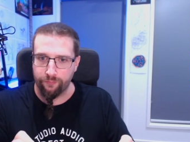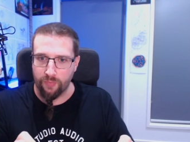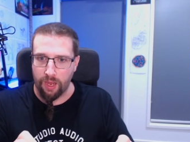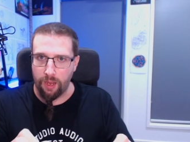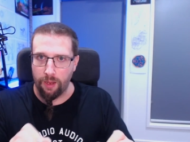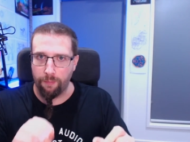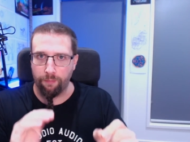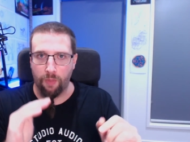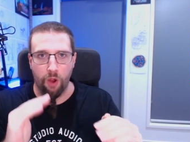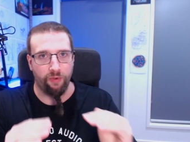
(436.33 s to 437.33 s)

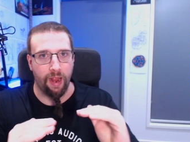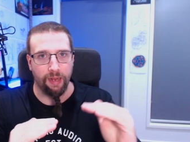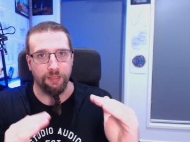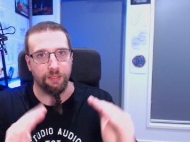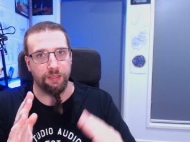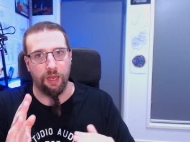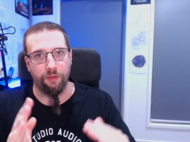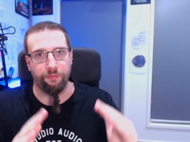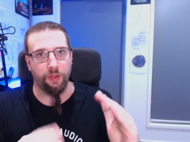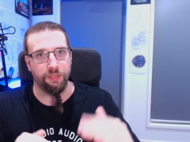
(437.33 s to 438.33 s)
um, overhangs and
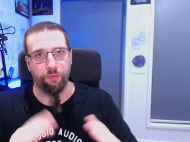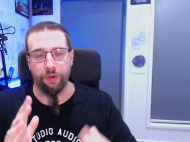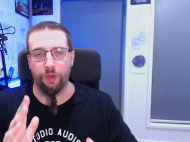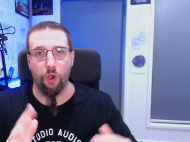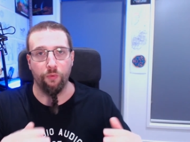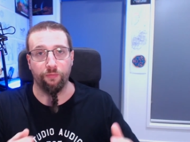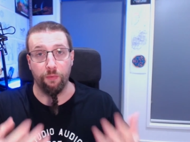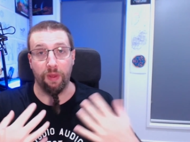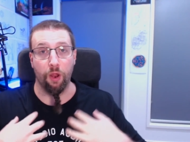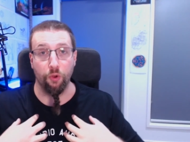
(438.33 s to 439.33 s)
stuff. I just want to know for
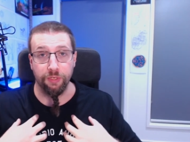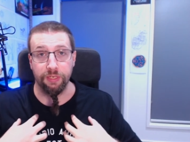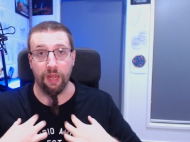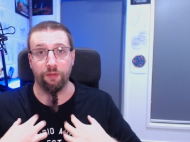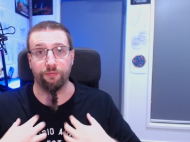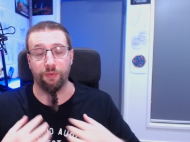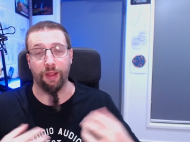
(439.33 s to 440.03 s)
my own self,